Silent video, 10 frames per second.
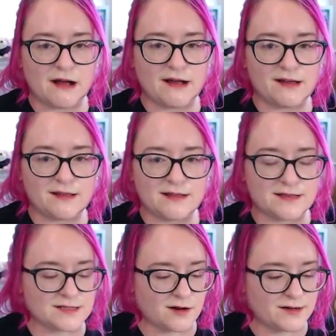I think
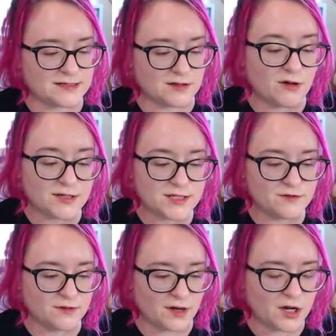this art is also
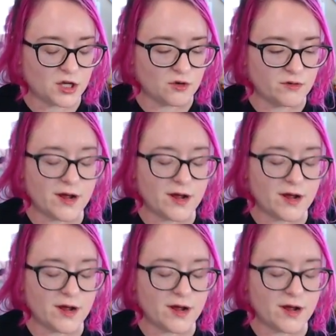very cute.